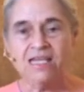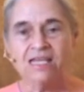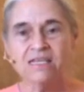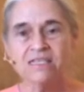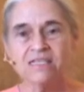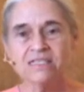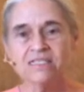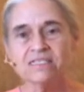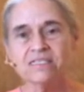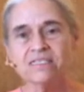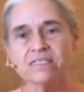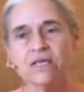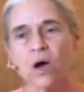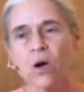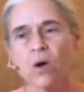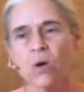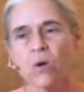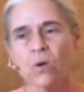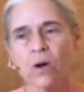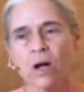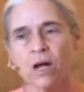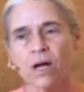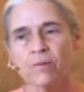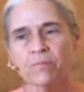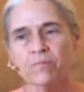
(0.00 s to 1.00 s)

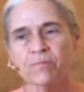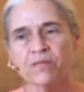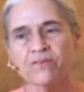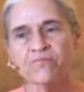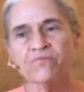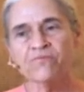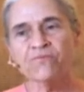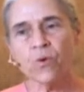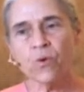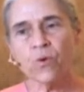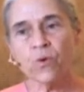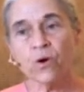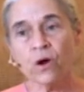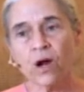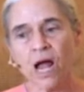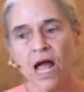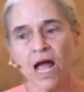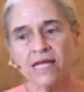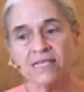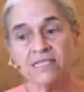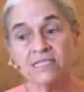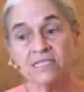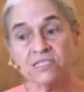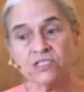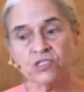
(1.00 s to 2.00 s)
So, uh, before
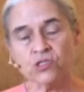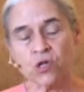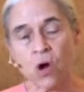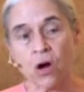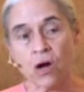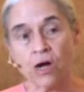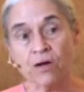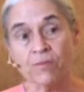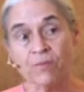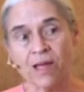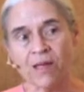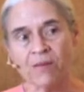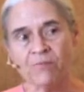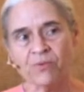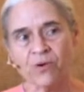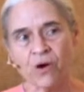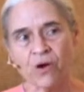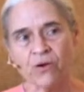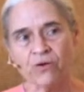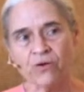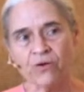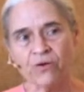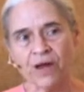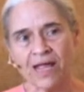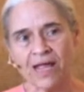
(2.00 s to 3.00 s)
I start my
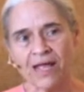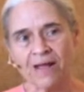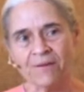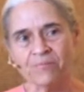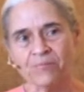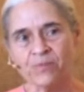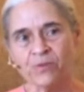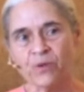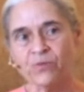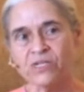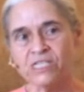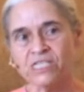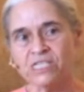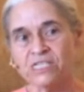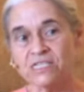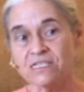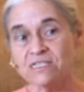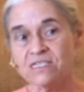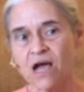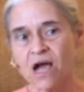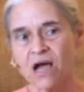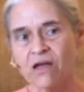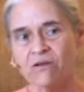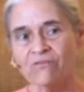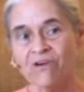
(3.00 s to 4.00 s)
program, which
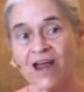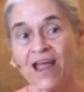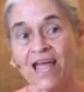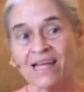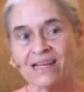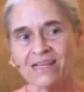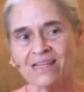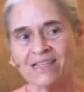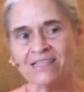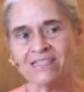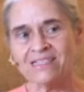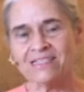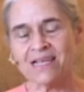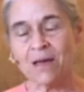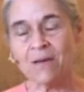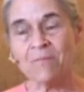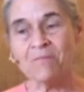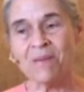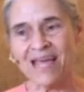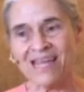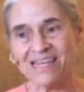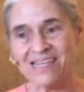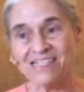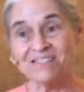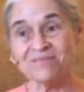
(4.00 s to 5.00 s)
is on reckless
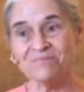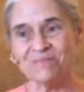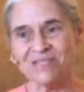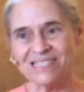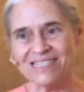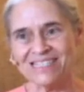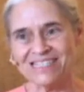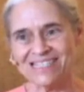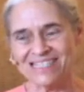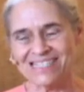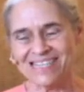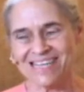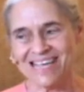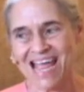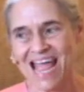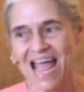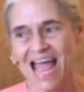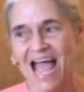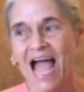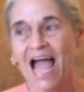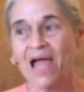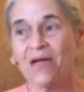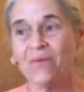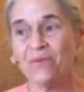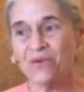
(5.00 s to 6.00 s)
abandonment,
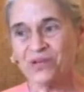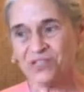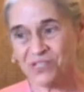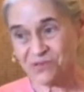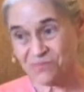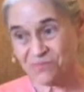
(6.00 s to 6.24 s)
I want to